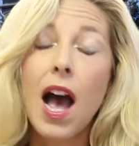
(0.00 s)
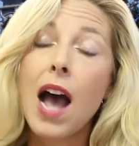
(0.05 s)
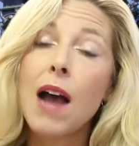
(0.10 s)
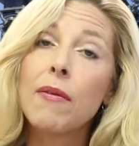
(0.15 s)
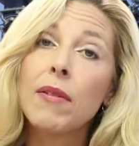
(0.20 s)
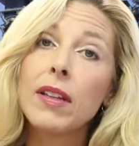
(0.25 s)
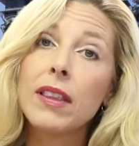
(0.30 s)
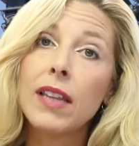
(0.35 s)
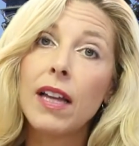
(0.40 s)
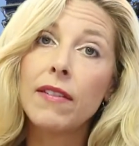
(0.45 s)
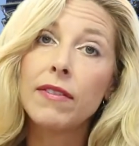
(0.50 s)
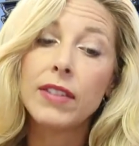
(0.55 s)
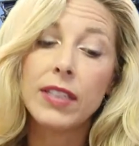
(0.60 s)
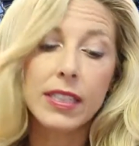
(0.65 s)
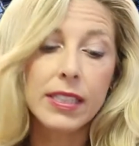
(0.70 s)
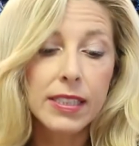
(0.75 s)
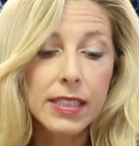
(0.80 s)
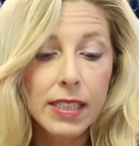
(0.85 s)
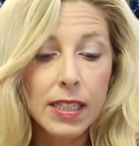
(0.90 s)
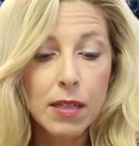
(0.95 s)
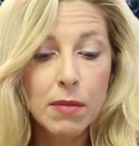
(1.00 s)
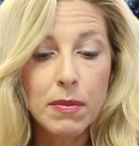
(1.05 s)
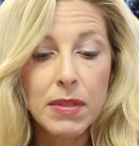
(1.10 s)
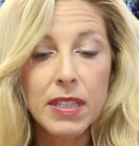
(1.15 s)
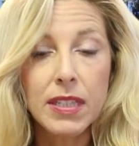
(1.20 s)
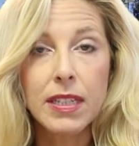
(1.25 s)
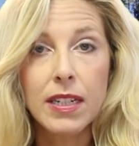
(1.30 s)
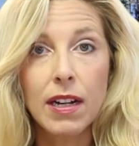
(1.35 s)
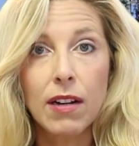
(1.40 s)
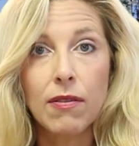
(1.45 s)
I would love to see
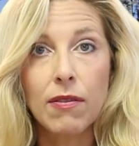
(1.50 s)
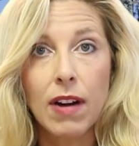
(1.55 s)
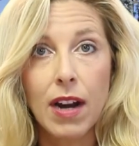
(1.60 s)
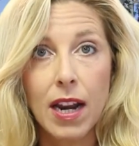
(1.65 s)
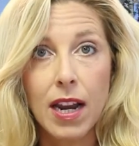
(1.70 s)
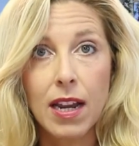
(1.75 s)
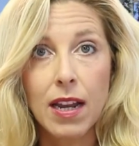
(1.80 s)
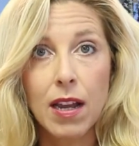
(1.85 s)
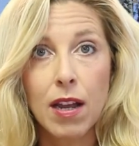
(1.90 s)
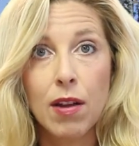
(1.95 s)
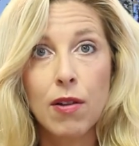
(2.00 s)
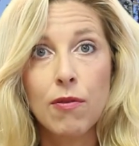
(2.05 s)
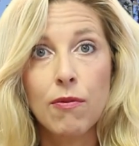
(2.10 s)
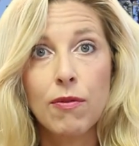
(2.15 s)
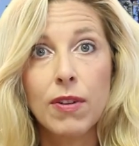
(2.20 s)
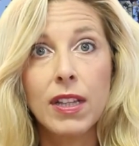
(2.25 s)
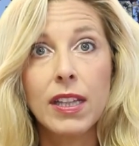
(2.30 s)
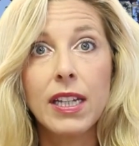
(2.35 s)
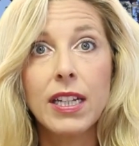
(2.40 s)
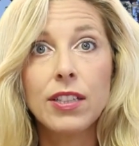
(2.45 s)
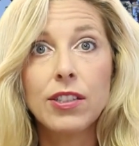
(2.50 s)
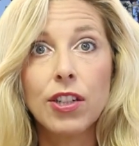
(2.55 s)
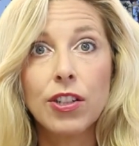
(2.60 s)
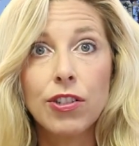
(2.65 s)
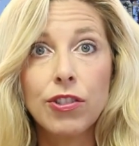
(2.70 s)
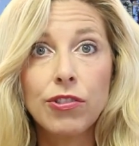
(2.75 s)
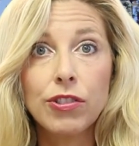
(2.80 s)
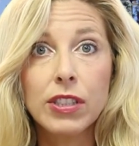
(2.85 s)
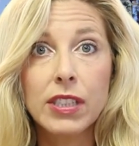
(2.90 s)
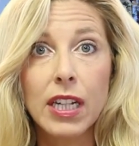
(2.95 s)
Ms. Del Rey release a
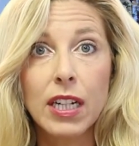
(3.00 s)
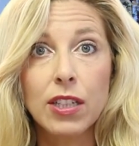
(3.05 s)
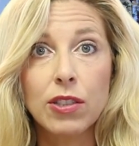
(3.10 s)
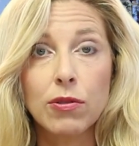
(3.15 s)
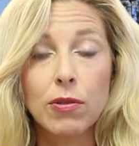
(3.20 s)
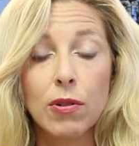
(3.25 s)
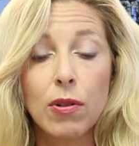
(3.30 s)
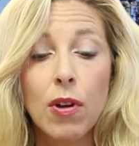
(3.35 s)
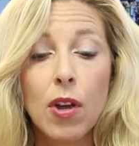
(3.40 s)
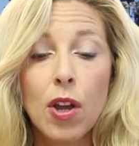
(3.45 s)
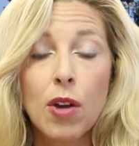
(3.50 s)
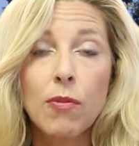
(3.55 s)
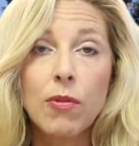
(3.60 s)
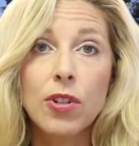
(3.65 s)
new schedule